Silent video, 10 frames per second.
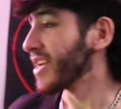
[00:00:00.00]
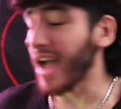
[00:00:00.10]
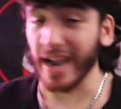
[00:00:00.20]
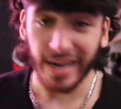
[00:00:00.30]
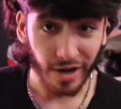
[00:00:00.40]

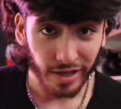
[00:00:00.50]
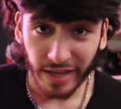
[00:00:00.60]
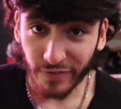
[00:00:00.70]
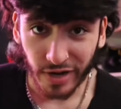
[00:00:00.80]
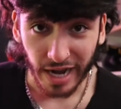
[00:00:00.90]
I cannot
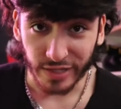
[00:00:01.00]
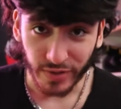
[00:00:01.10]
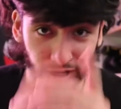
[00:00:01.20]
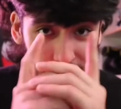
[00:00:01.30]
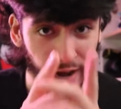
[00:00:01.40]
leave you guys
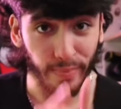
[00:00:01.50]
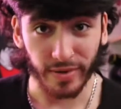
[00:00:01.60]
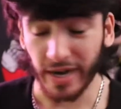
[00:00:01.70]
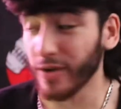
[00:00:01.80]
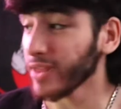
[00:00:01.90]
without an
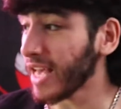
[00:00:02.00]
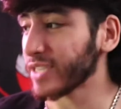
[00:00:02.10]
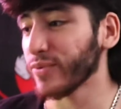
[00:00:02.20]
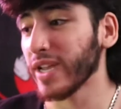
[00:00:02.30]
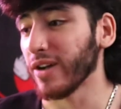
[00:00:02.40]
upload. I know
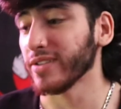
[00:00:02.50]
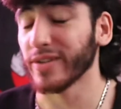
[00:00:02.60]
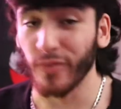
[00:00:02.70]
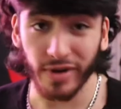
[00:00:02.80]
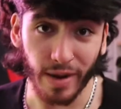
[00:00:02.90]
last week I only
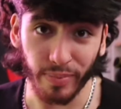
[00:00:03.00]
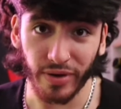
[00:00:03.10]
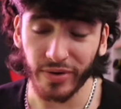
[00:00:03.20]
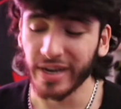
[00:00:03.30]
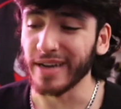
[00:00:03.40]
did one
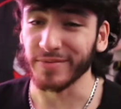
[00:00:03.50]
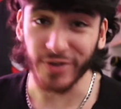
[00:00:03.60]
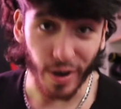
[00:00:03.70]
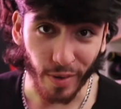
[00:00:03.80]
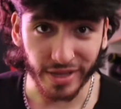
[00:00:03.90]
upload. I'm
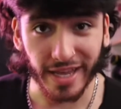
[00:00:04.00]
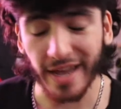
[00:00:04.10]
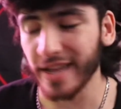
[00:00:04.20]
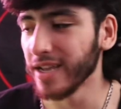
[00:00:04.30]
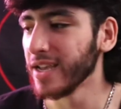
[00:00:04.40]
sorry about that.